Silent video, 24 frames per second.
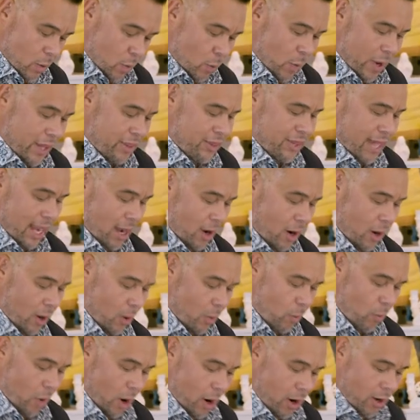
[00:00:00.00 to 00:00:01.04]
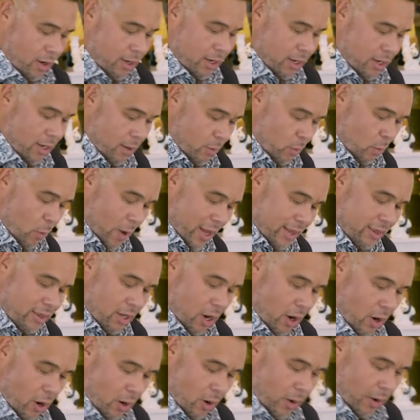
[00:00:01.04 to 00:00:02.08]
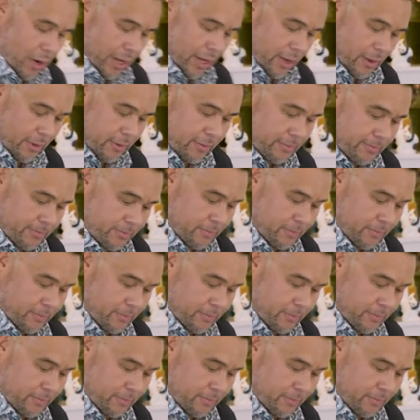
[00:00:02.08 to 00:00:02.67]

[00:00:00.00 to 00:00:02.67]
with that hot wok, with the hot oil.